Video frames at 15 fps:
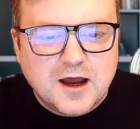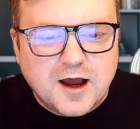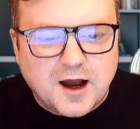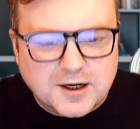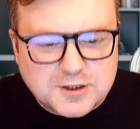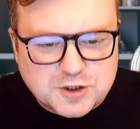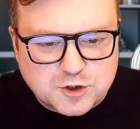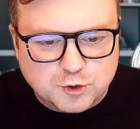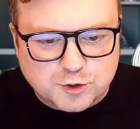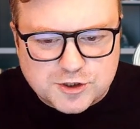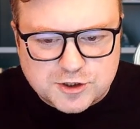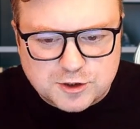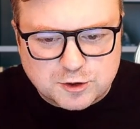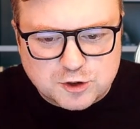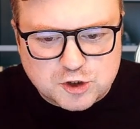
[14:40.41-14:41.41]
High school
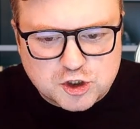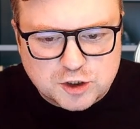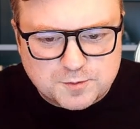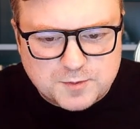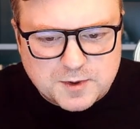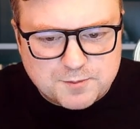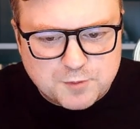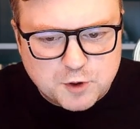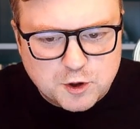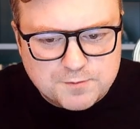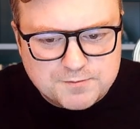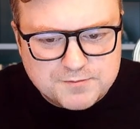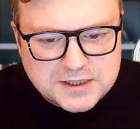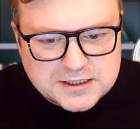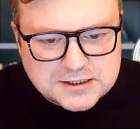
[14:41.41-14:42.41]
students should be
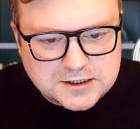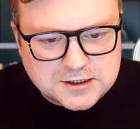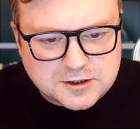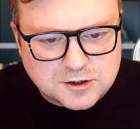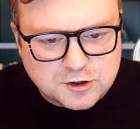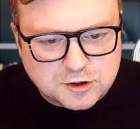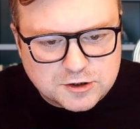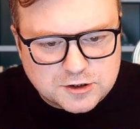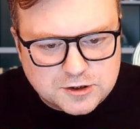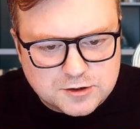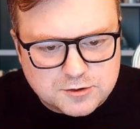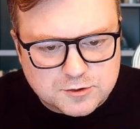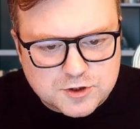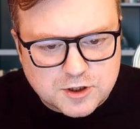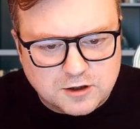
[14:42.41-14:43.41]
permitted, good
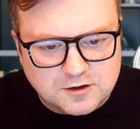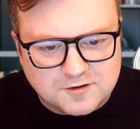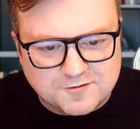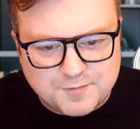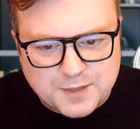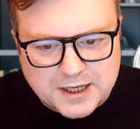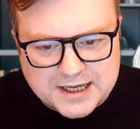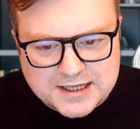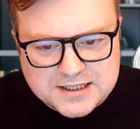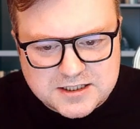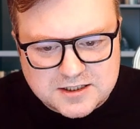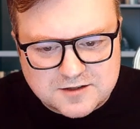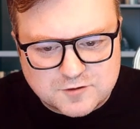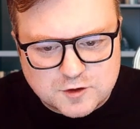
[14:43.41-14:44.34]
use of passive,